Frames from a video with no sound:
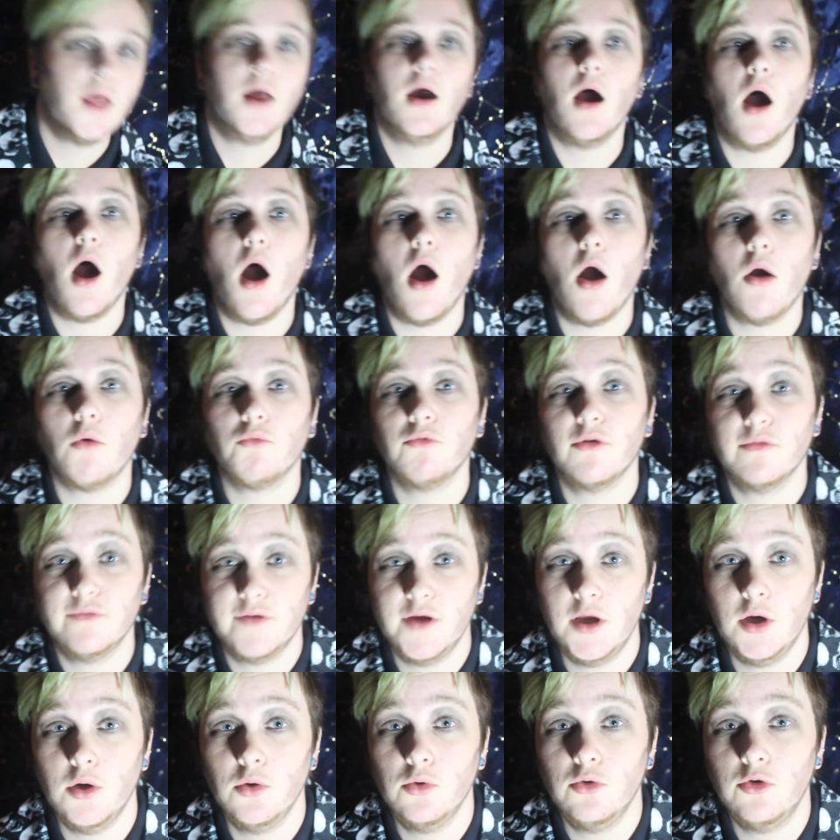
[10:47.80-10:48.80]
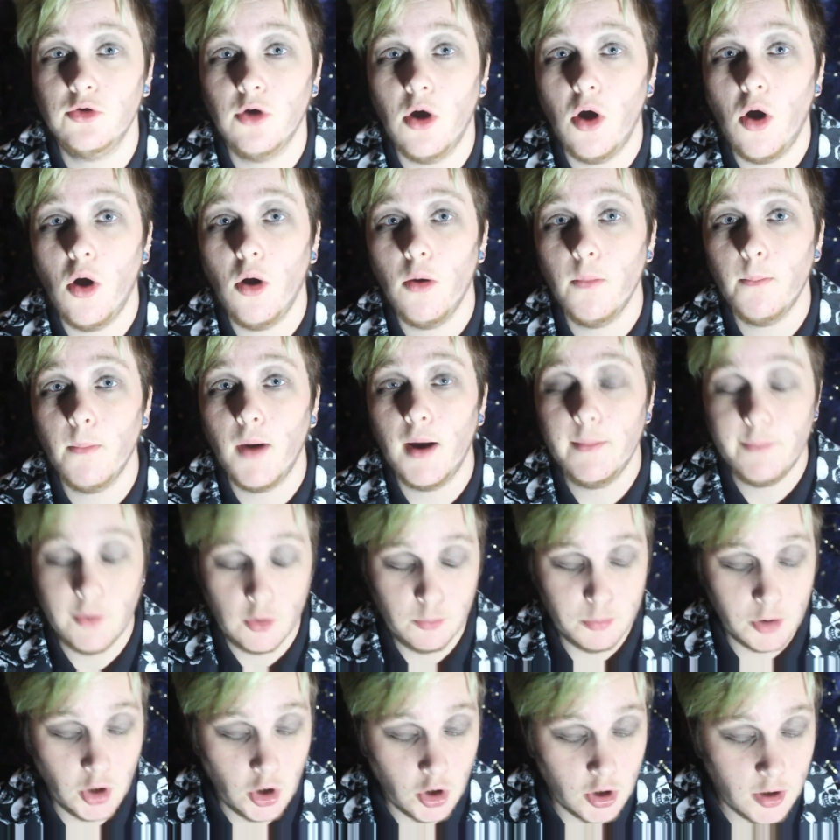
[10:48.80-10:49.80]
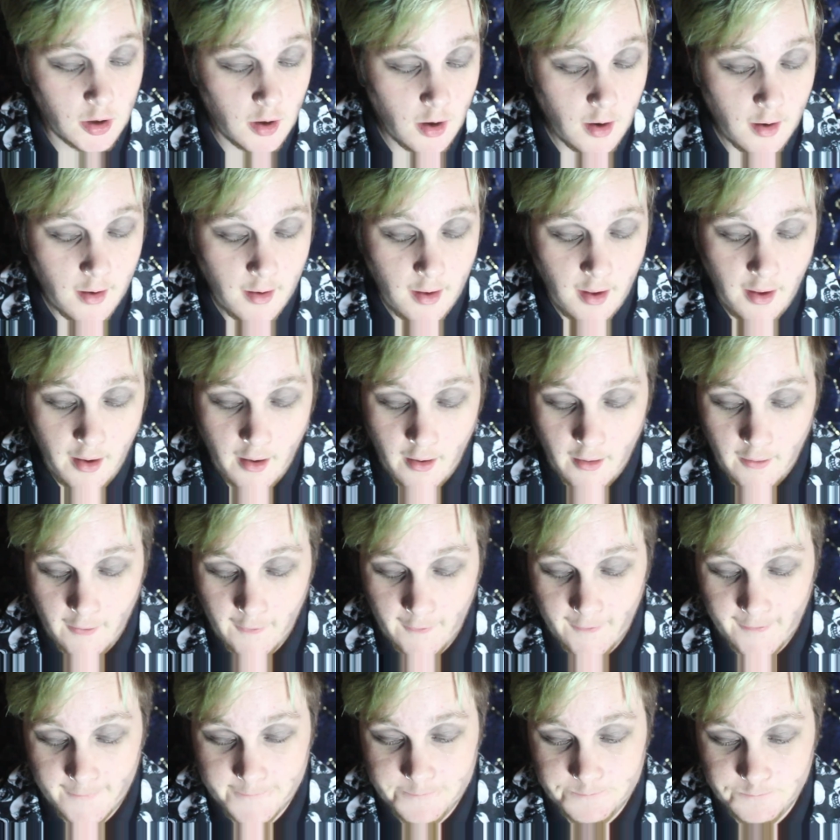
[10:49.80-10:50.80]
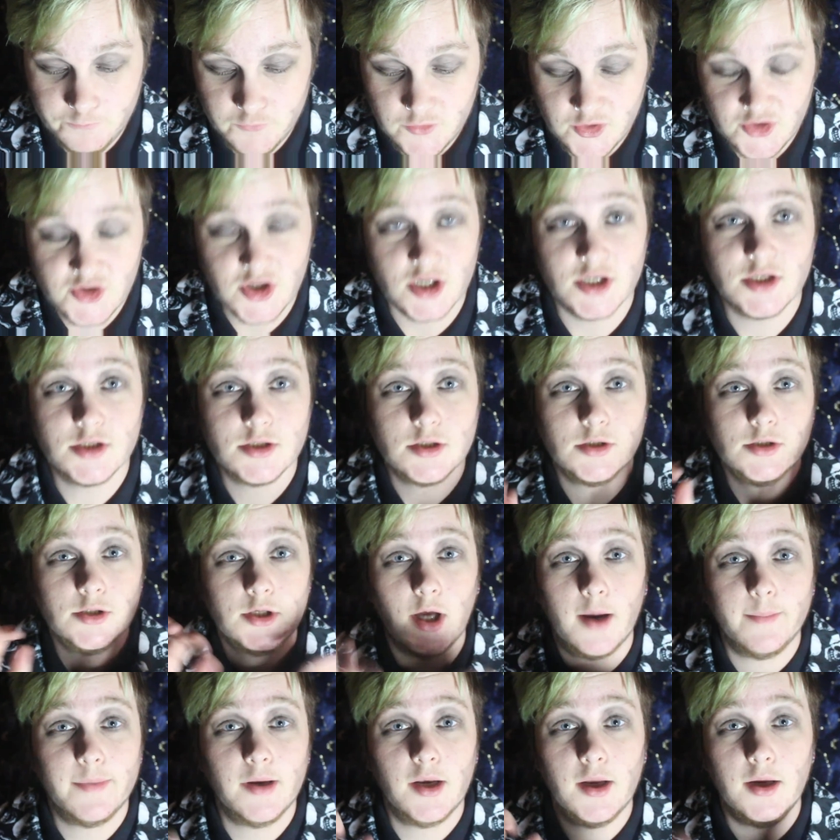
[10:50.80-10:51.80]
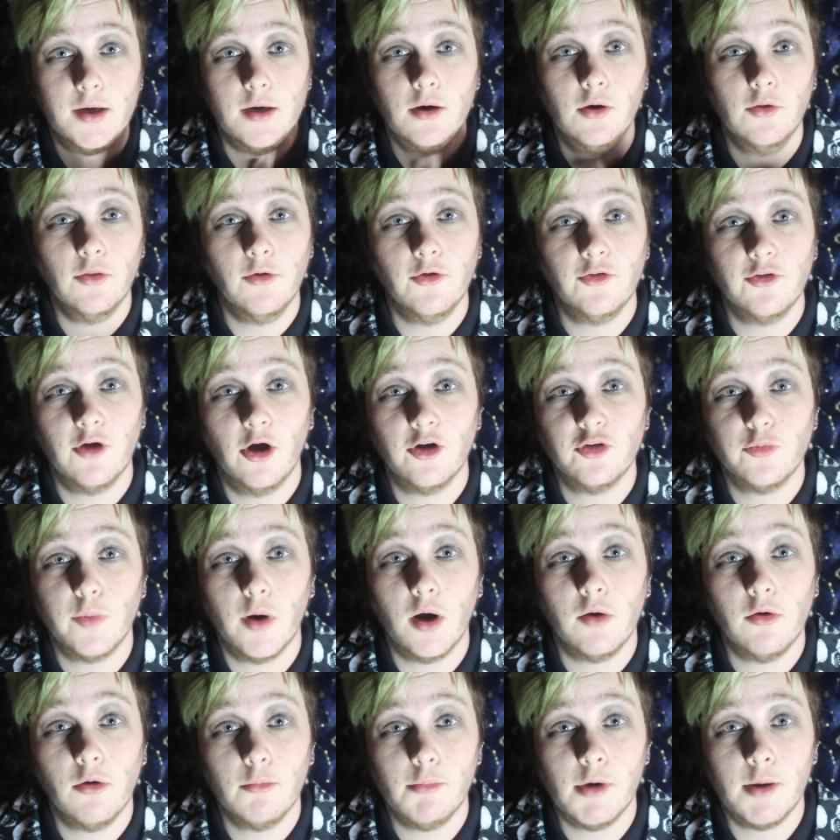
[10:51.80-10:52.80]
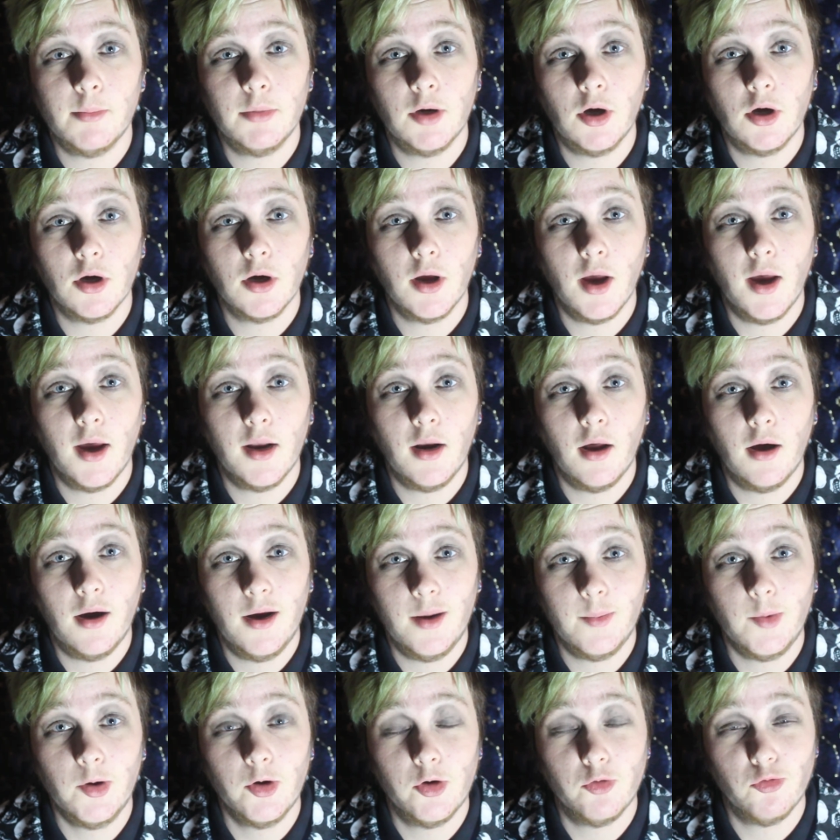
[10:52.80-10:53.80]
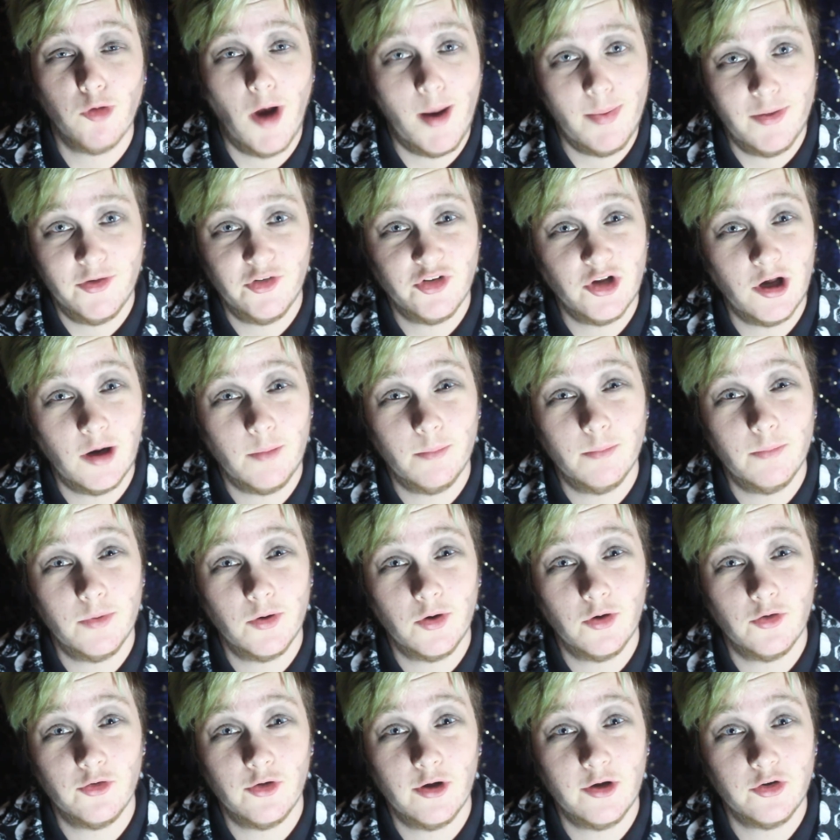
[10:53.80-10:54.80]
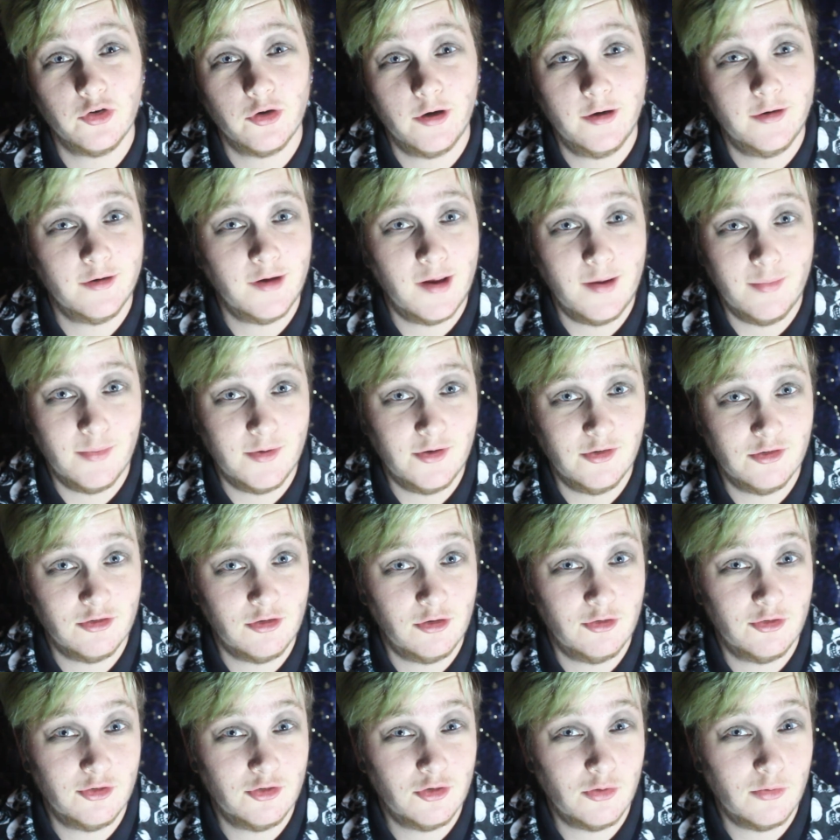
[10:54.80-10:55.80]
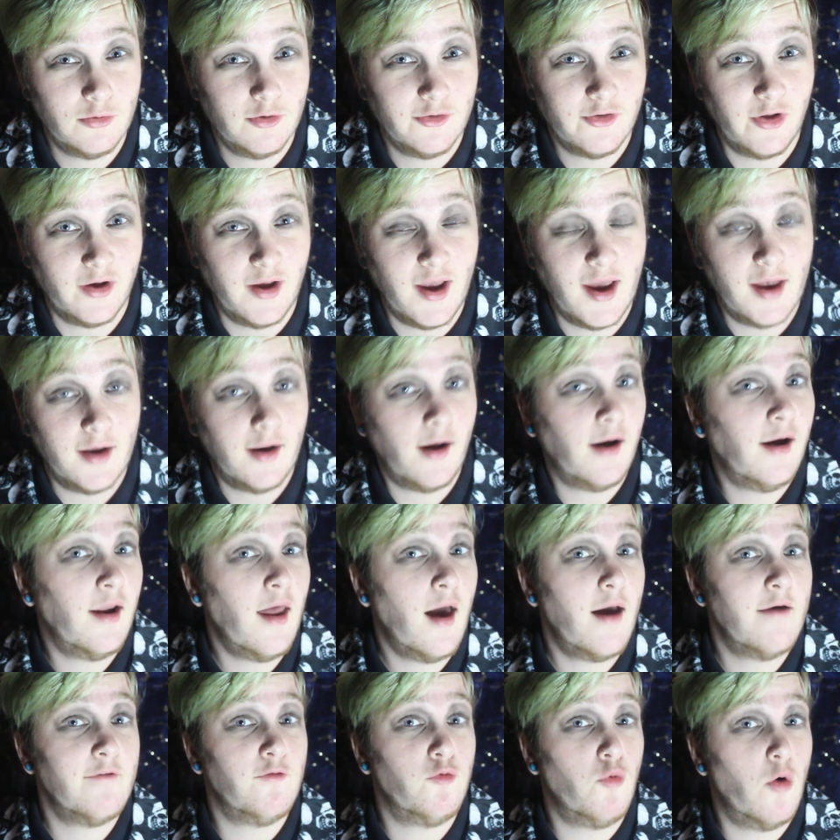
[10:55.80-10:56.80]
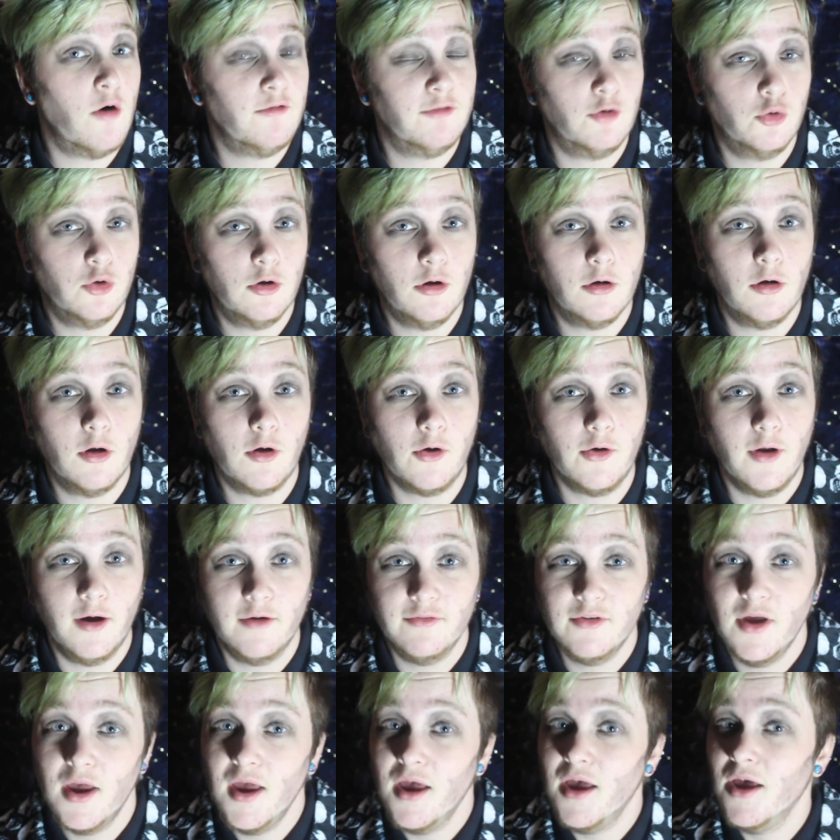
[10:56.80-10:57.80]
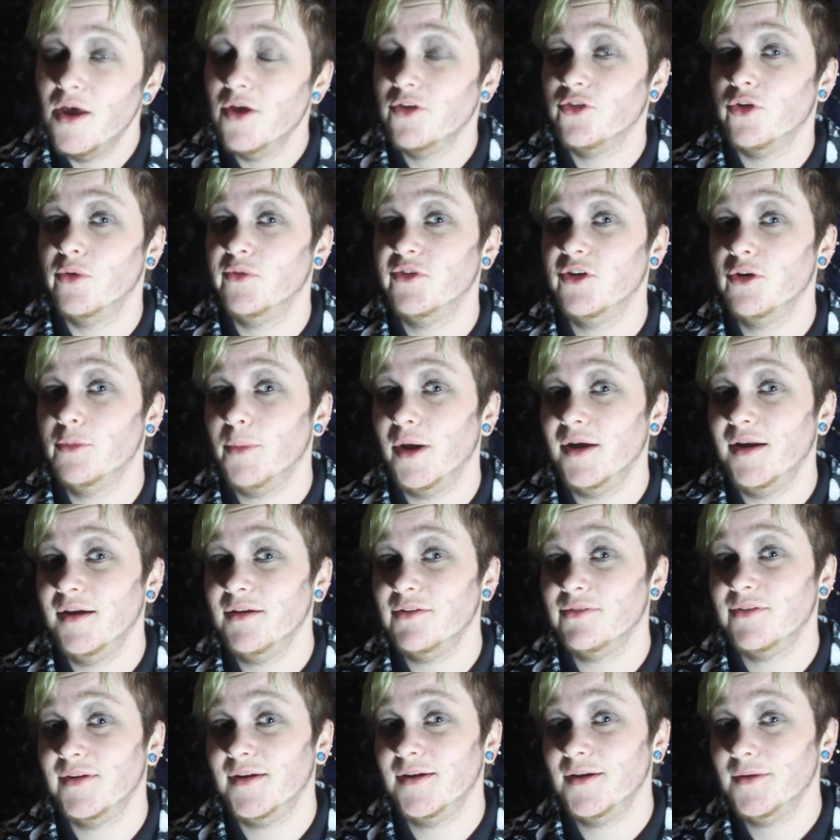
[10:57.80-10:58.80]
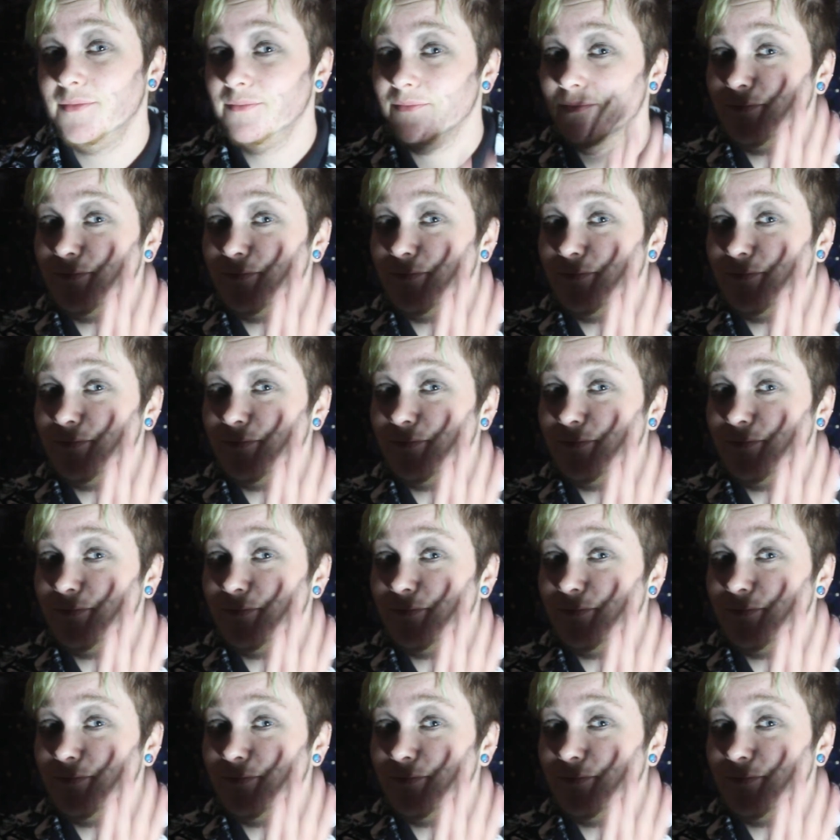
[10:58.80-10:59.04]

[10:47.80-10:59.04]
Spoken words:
are reviewed on my book blog. Just type it in on the search bar on my blog. And I am going to wrap this up because I try to keep these as short as I can, and I have waffled on long enough. So until my next video,